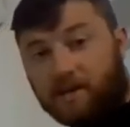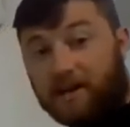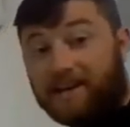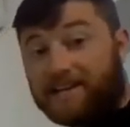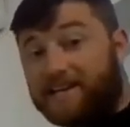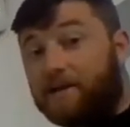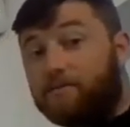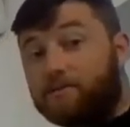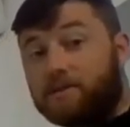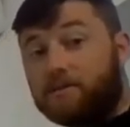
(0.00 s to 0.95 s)
And I
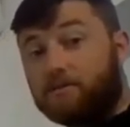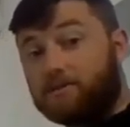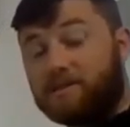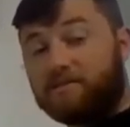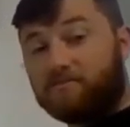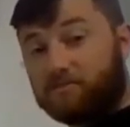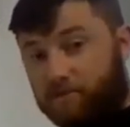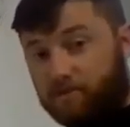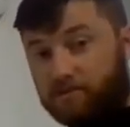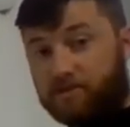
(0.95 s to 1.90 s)
guarantee those leverage
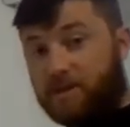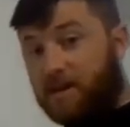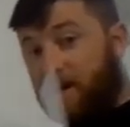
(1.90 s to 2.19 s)
points